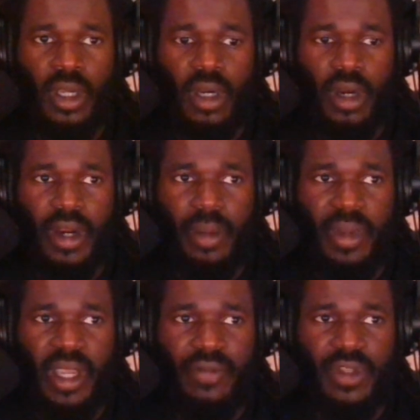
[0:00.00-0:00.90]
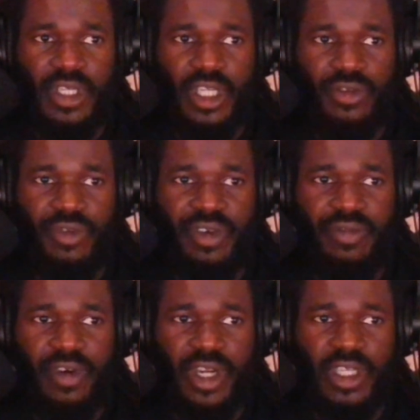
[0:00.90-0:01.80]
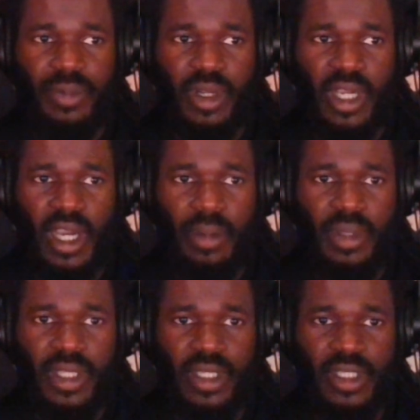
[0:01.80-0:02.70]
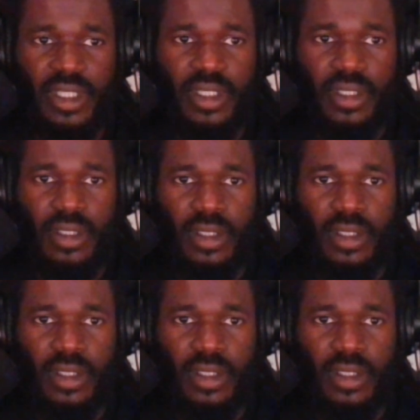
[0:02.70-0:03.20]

All right, I may have to just refresh. I'm going to copy this,